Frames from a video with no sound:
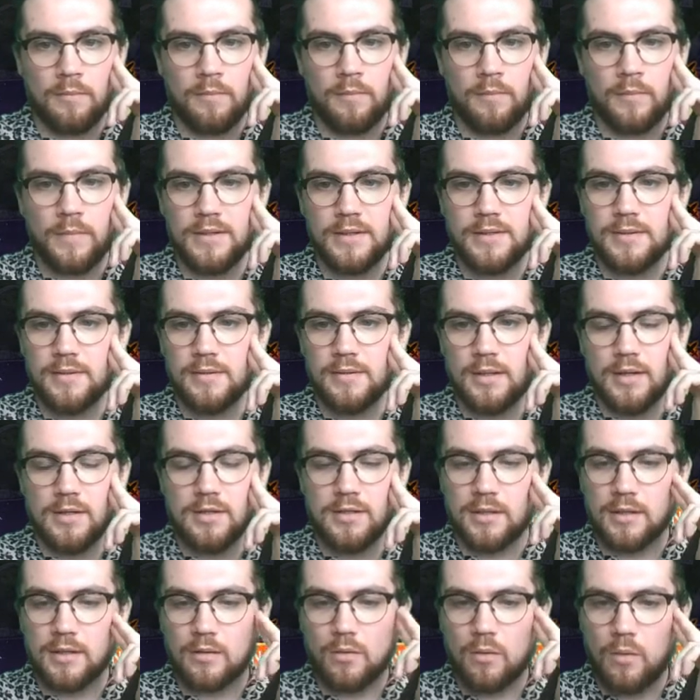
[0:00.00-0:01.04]
This is
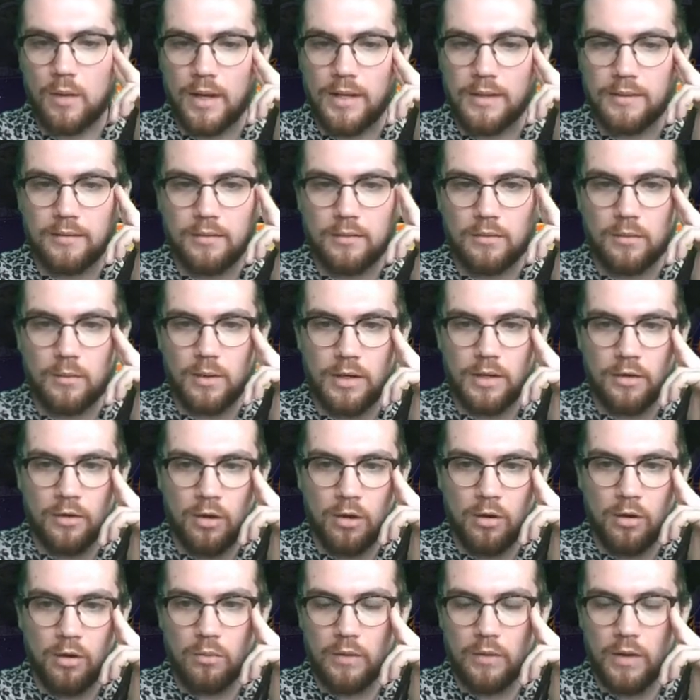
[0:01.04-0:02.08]
actually quite an
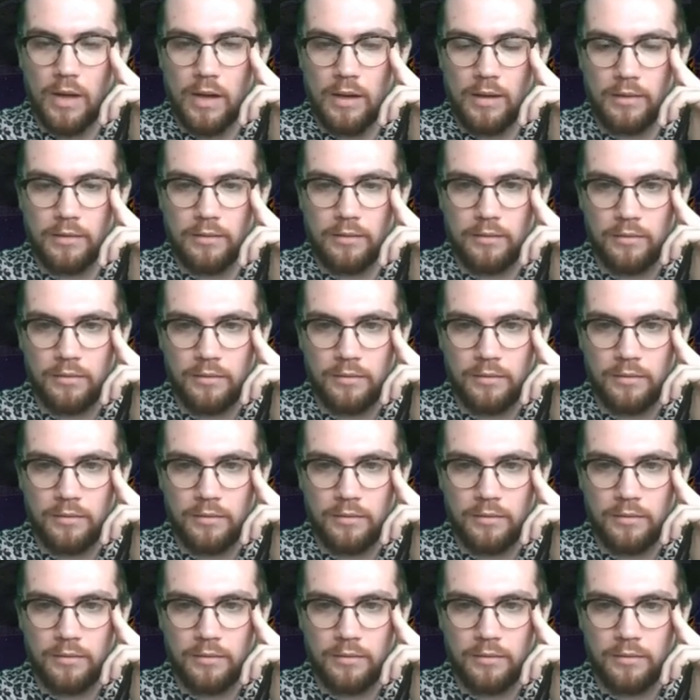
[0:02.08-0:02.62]
awkward hand.